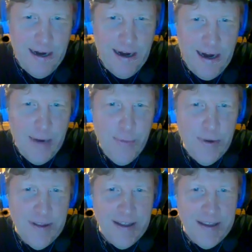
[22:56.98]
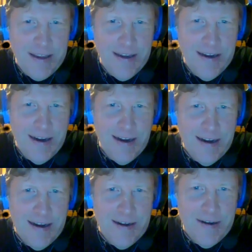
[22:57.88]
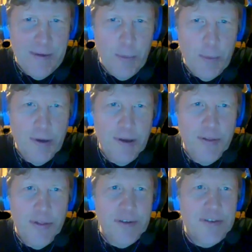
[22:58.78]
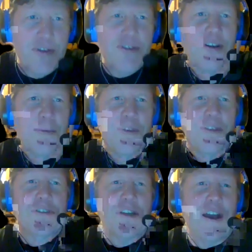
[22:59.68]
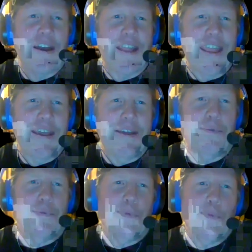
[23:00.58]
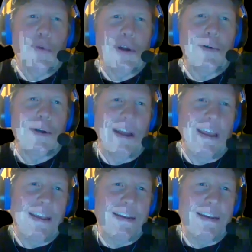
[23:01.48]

I really there's something that you kind of can't recreate,